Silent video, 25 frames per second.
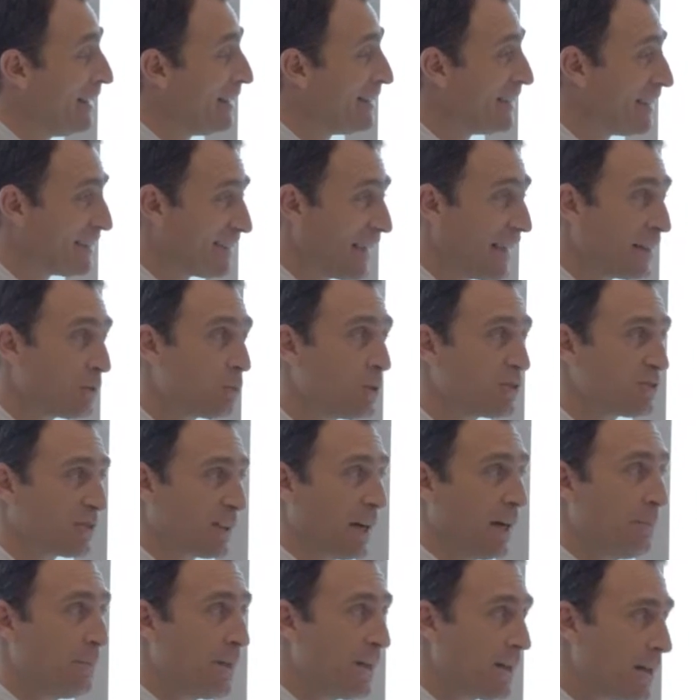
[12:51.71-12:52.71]
The tide was
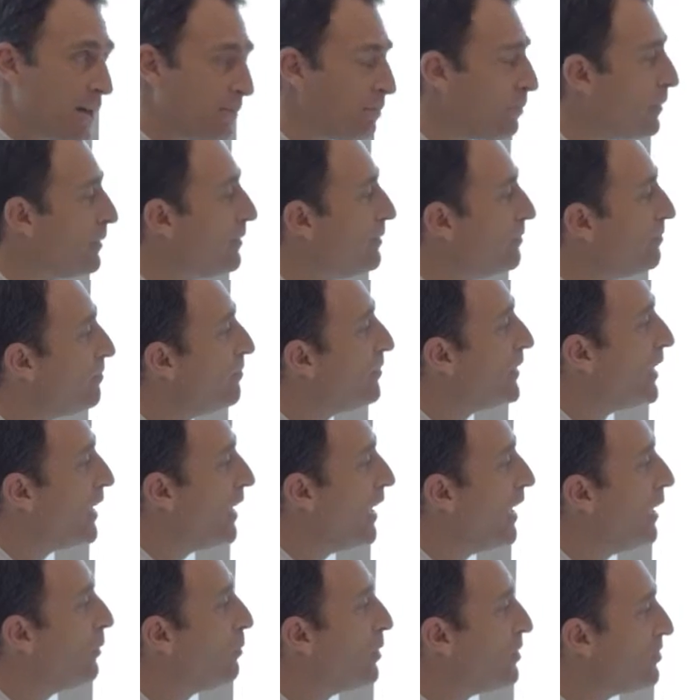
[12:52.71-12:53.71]
coming up.
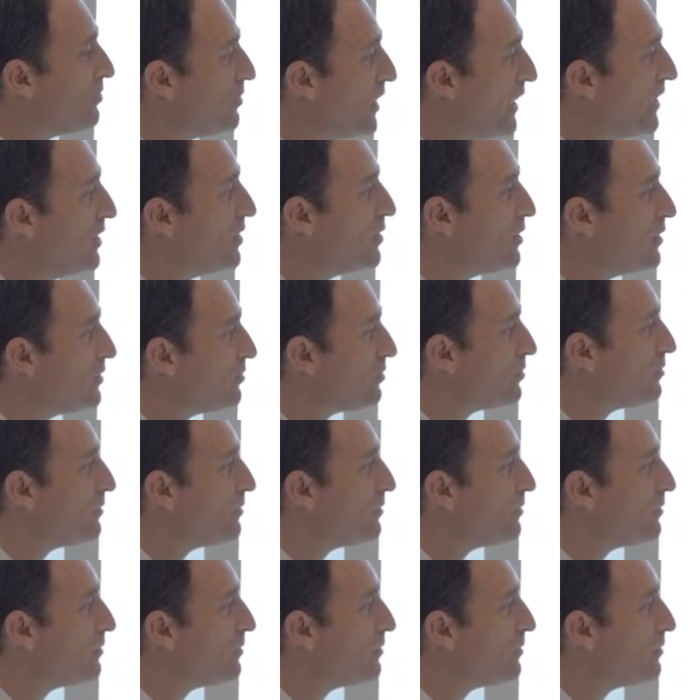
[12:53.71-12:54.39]
It was dangerous,